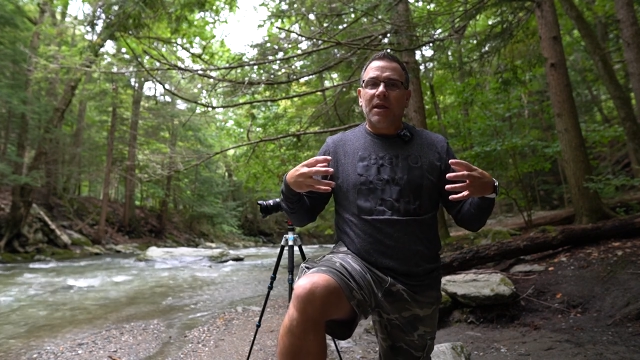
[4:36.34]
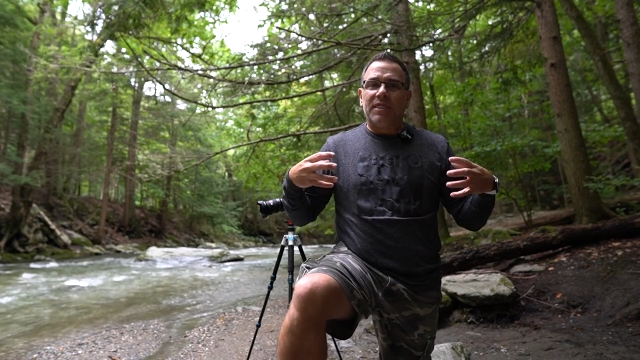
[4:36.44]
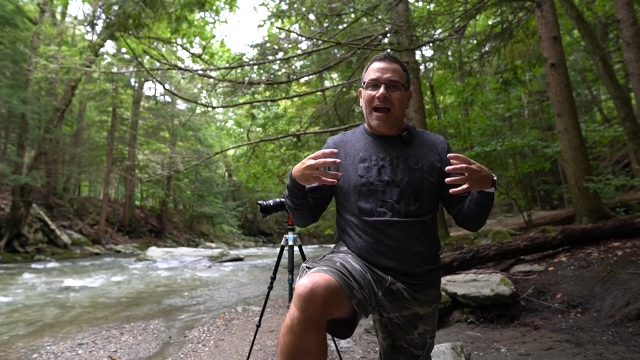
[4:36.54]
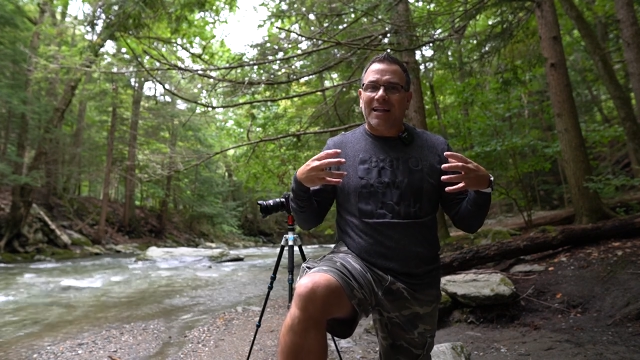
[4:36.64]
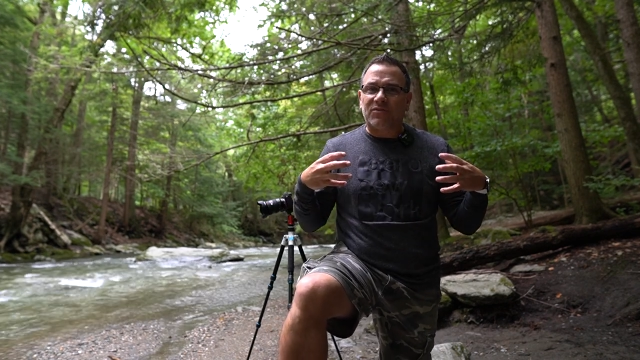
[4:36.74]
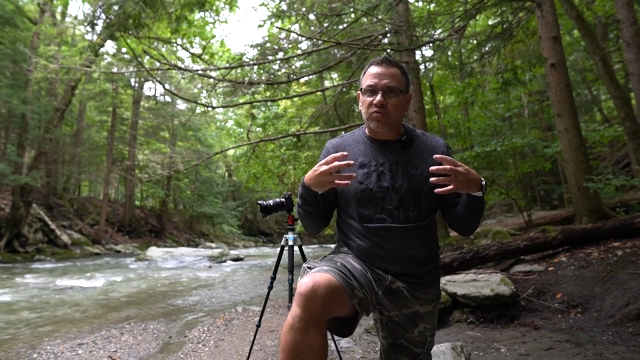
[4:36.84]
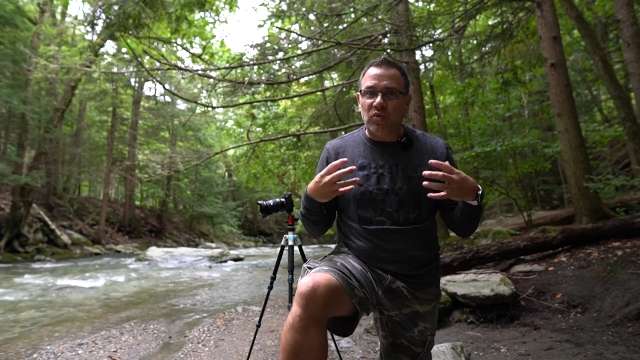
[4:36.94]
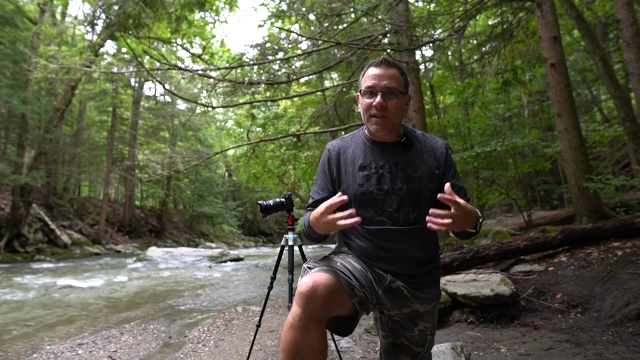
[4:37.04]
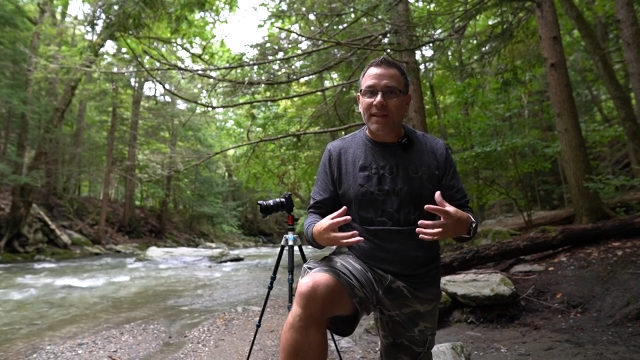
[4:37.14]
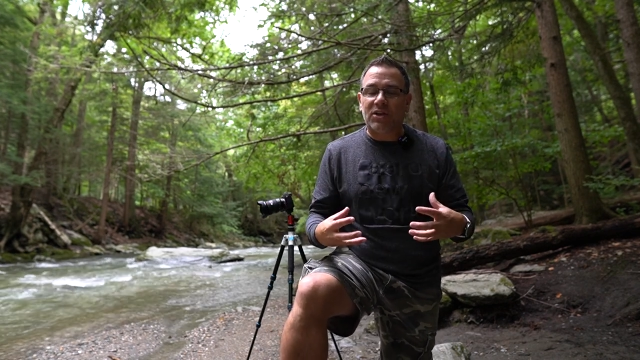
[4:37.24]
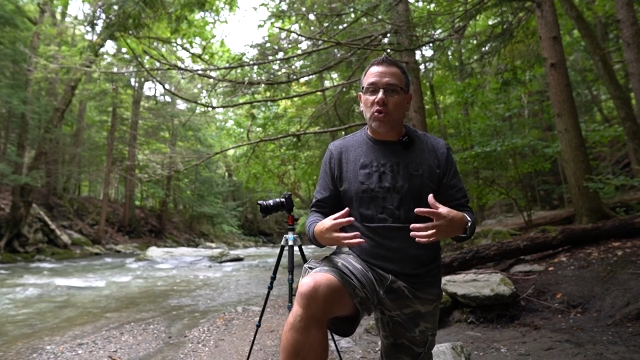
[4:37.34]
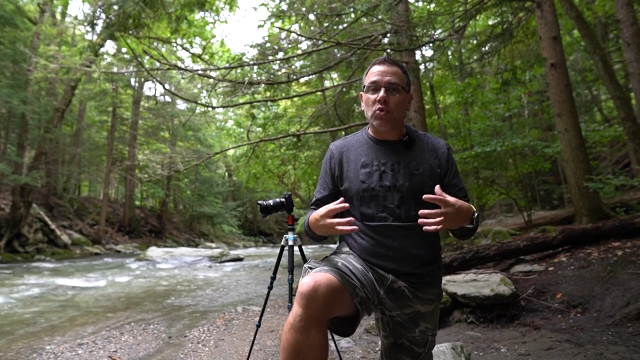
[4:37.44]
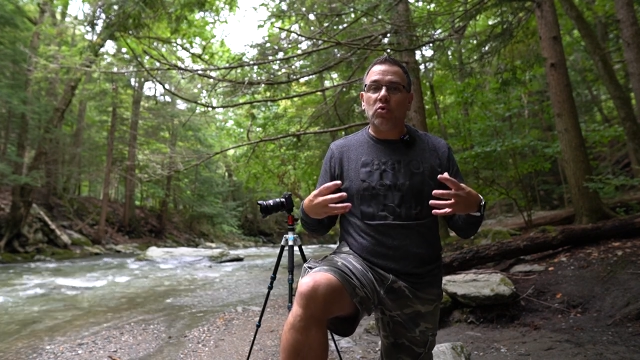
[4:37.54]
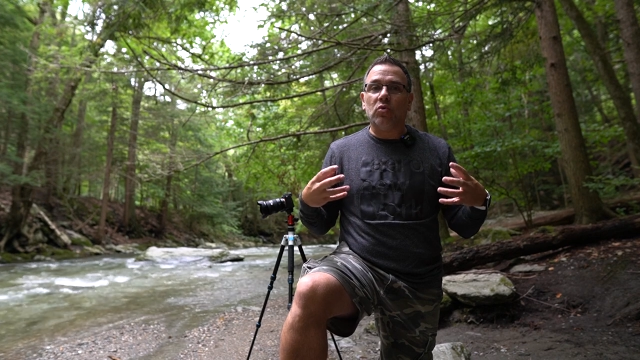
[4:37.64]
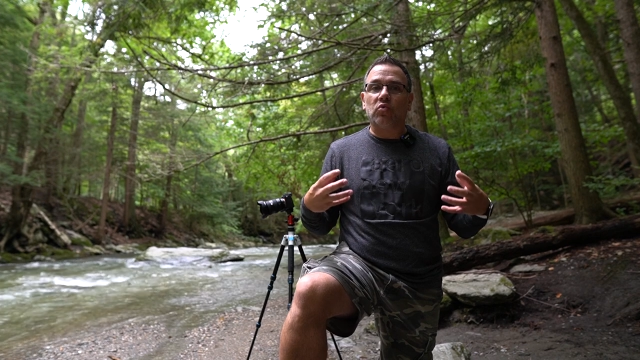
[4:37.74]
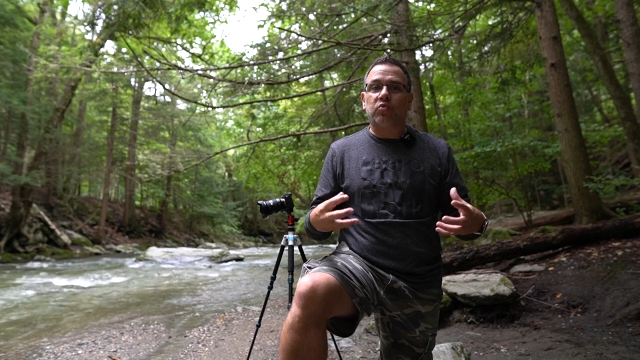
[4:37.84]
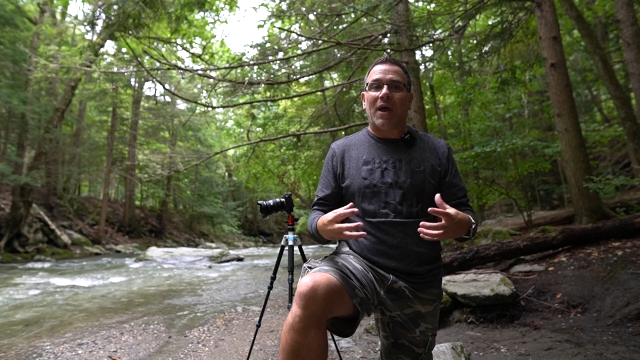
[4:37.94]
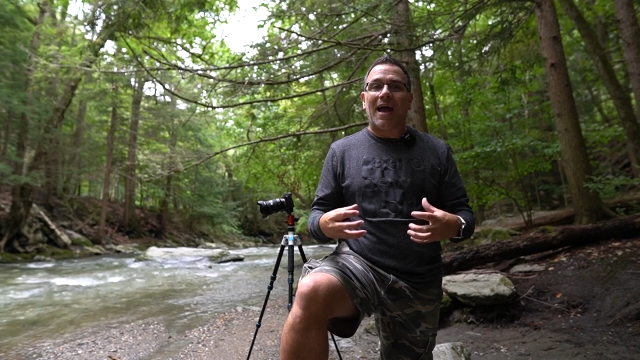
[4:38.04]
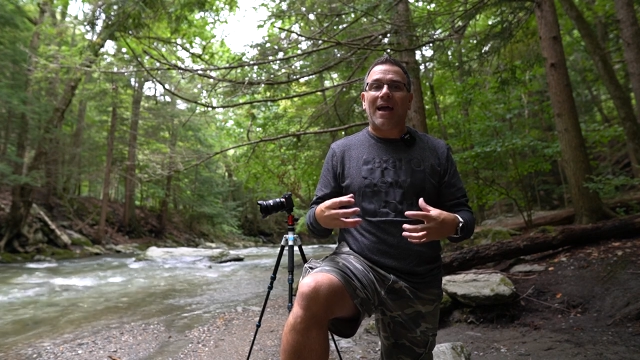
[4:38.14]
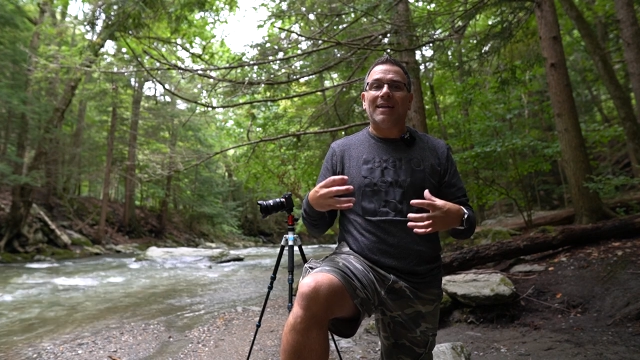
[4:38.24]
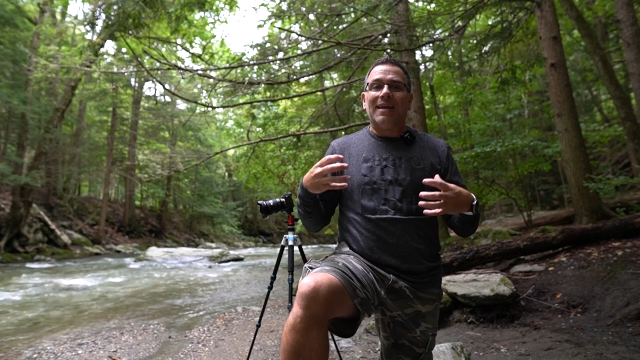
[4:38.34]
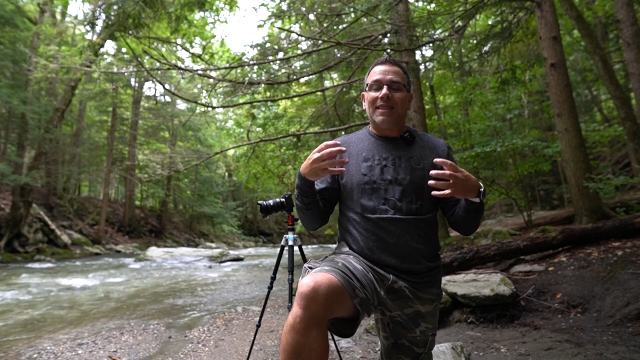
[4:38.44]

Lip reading: that's really cool, rad,